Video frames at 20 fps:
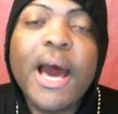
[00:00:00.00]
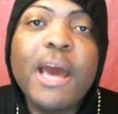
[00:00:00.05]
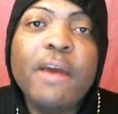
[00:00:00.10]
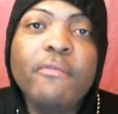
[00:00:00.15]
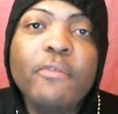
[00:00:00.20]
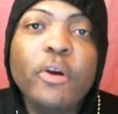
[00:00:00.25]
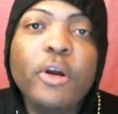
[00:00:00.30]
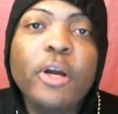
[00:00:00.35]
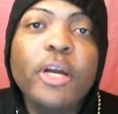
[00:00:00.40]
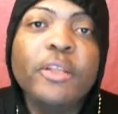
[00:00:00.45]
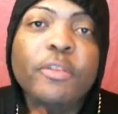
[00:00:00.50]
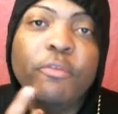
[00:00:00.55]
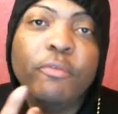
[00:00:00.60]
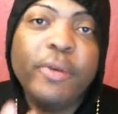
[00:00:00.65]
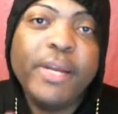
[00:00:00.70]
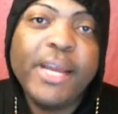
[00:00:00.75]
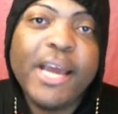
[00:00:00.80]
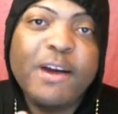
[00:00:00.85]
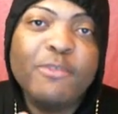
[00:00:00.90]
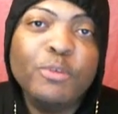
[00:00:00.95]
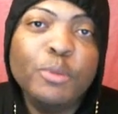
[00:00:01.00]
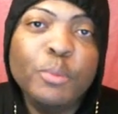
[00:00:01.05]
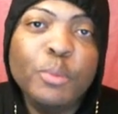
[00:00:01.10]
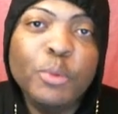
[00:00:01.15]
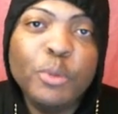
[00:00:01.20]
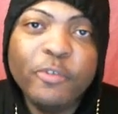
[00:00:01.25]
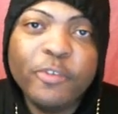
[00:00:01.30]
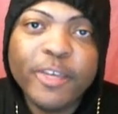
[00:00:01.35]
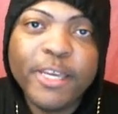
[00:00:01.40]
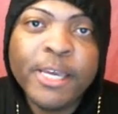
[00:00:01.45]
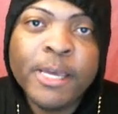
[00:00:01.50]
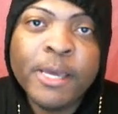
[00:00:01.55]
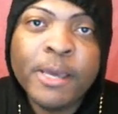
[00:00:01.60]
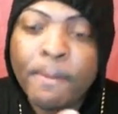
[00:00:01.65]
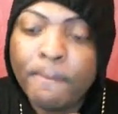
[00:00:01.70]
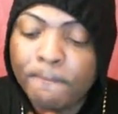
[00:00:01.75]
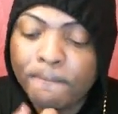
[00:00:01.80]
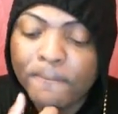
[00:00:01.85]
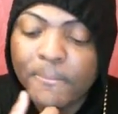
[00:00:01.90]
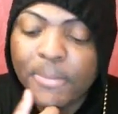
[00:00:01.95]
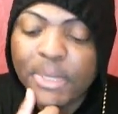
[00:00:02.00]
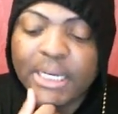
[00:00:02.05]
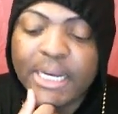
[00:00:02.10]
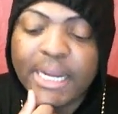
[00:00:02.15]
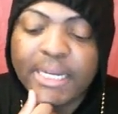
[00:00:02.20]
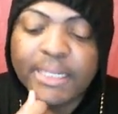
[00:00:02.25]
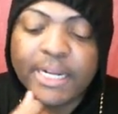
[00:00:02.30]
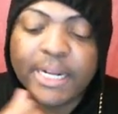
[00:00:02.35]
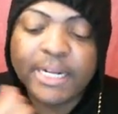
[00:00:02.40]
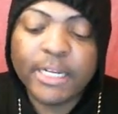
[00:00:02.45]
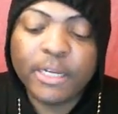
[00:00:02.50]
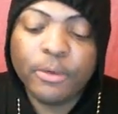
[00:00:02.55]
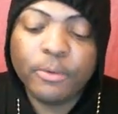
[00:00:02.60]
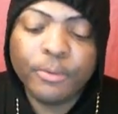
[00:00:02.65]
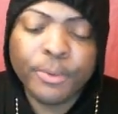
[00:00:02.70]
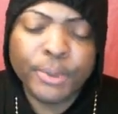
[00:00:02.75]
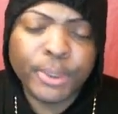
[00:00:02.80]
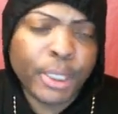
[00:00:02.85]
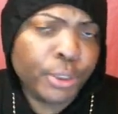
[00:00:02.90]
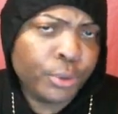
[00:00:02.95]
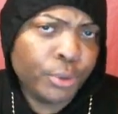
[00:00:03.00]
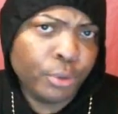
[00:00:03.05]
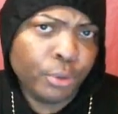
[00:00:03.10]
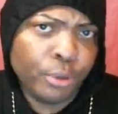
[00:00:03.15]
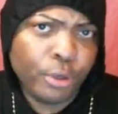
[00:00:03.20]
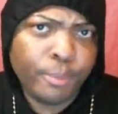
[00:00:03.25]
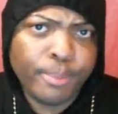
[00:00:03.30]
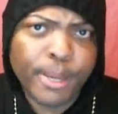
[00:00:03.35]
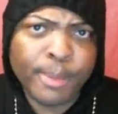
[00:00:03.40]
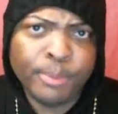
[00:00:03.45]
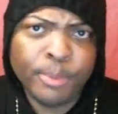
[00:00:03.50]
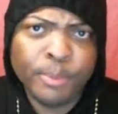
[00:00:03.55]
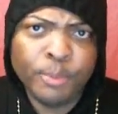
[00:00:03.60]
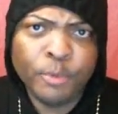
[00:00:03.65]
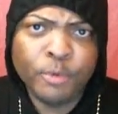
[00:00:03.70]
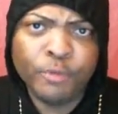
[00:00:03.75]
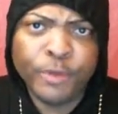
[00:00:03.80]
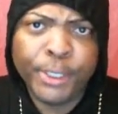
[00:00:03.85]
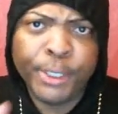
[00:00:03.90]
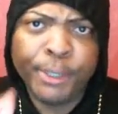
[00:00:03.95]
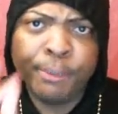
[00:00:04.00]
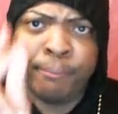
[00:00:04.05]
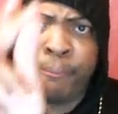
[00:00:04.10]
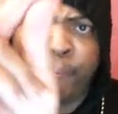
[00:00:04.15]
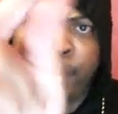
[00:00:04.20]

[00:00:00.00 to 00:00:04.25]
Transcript: either a 3-hour movie like they did with that Salt and Pepper movie,